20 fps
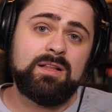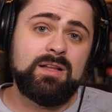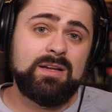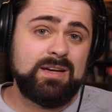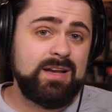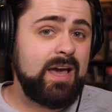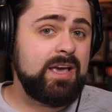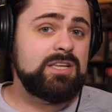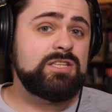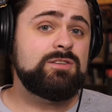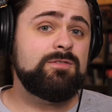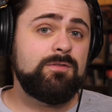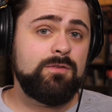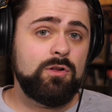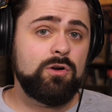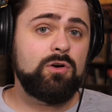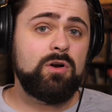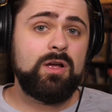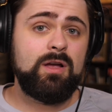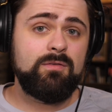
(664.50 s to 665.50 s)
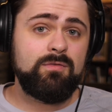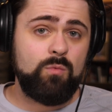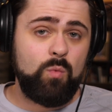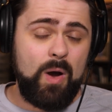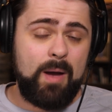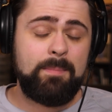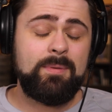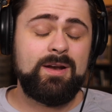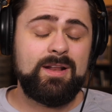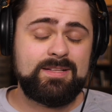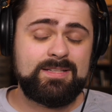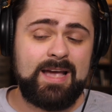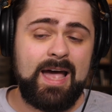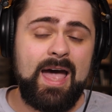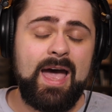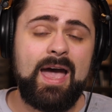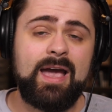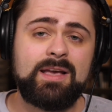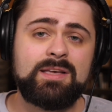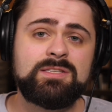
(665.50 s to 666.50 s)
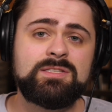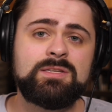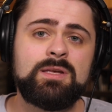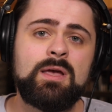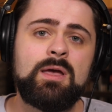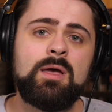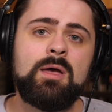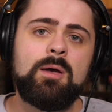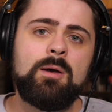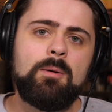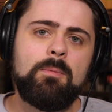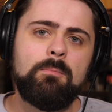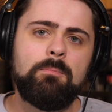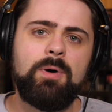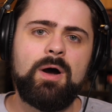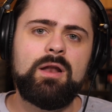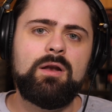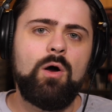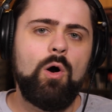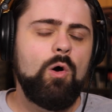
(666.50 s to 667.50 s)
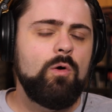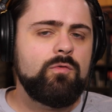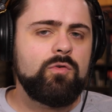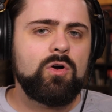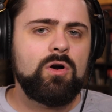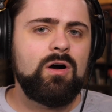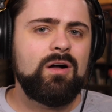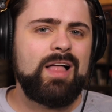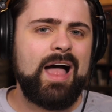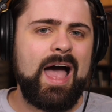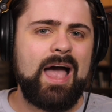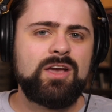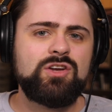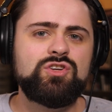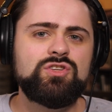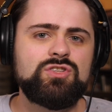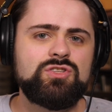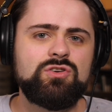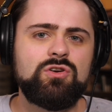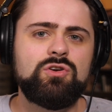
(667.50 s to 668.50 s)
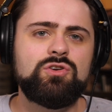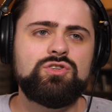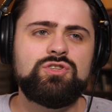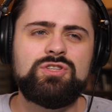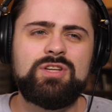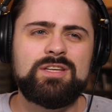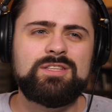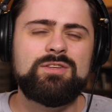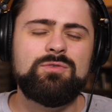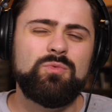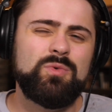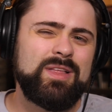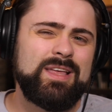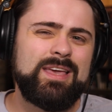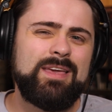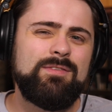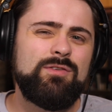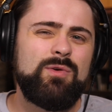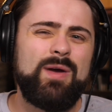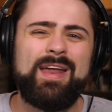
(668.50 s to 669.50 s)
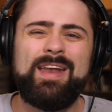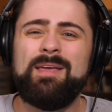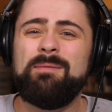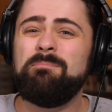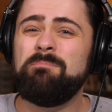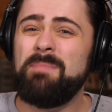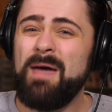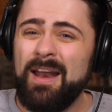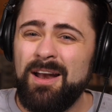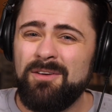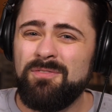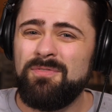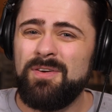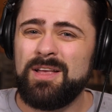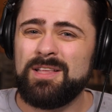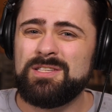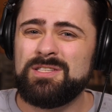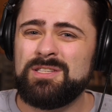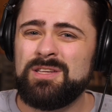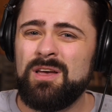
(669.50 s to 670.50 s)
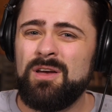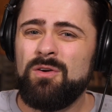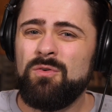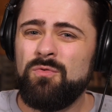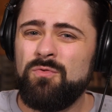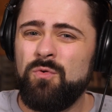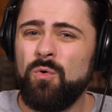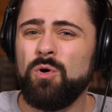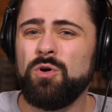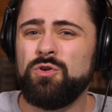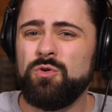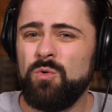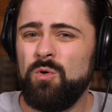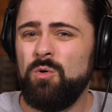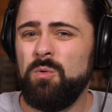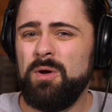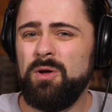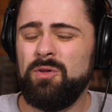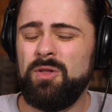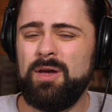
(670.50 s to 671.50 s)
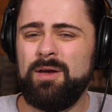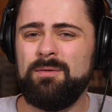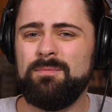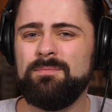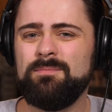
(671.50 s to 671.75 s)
a nice flurry of weapon attacks, but overall Action Surge doesn't really give you any benefits for dual wielding.